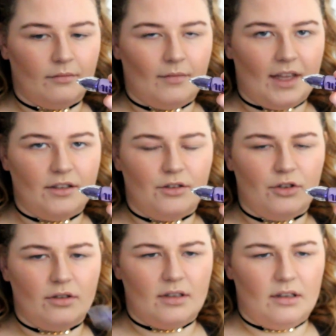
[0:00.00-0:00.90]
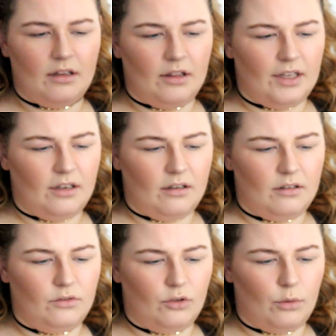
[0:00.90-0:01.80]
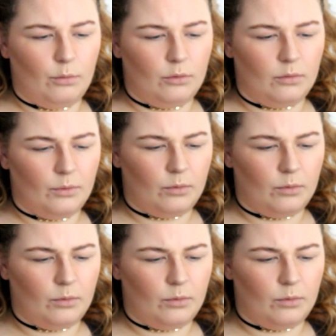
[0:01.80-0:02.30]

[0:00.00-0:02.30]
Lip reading: This is just in the normal one.